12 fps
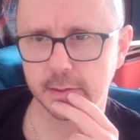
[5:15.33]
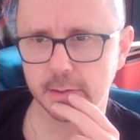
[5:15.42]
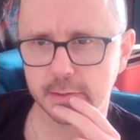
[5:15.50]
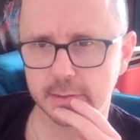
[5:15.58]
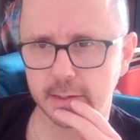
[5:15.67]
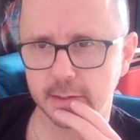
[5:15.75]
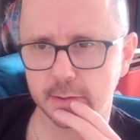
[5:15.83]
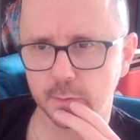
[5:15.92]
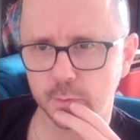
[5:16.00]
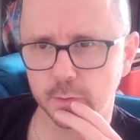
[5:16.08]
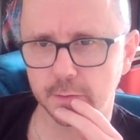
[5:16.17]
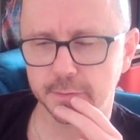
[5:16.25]
Is that a
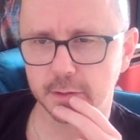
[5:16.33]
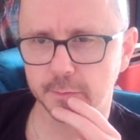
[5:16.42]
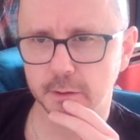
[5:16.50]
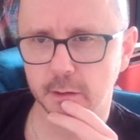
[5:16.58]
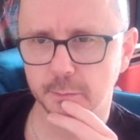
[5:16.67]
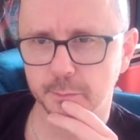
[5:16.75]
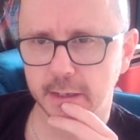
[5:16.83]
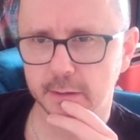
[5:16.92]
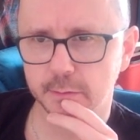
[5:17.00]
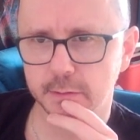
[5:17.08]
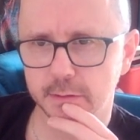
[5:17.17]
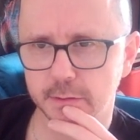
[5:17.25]
word for top going
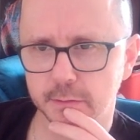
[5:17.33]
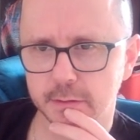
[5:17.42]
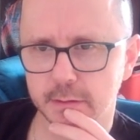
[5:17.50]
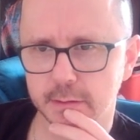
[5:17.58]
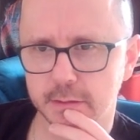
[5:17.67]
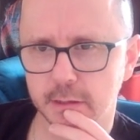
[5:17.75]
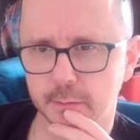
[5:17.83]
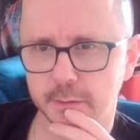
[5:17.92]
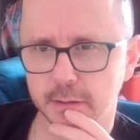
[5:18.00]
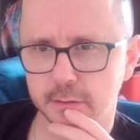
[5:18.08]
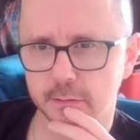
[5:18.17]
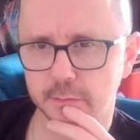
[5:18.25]
backwards, or is it the top
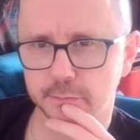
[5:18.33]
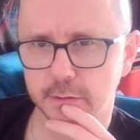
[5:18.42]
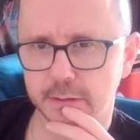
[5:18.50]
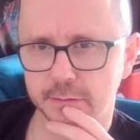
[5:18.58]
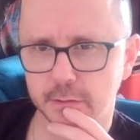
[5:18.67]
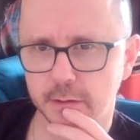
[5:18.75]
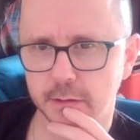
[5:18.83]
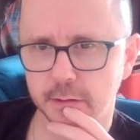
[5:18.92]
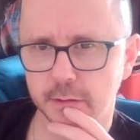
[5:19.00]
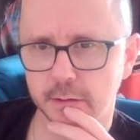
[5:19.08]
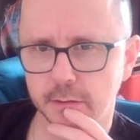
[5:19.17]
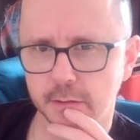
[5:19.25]
letter of retro?
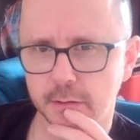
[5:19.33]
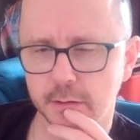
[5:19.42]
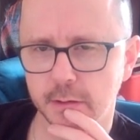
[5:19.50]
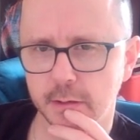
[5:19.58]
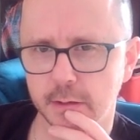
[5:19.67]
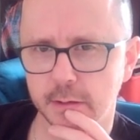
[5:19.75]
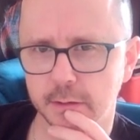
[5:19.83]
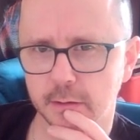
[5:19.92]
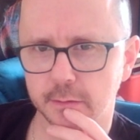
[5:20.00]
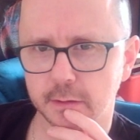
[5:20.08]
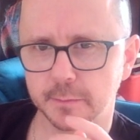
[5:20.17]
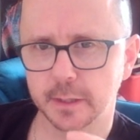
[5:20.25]
The whole
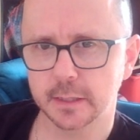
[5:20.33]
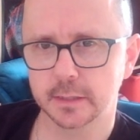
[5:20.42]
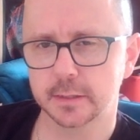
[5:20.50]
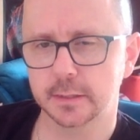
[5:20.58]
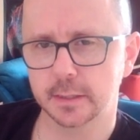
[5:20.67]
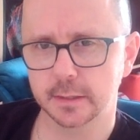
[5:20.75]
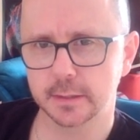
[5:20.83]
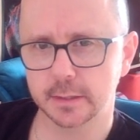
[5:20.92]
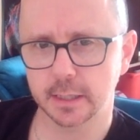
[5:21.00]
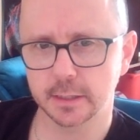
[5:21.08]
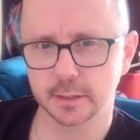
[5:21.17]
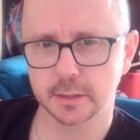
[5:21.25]
thing means
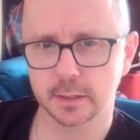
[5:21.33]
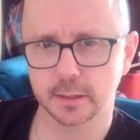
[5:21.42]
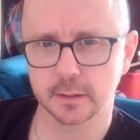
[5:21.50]
censure.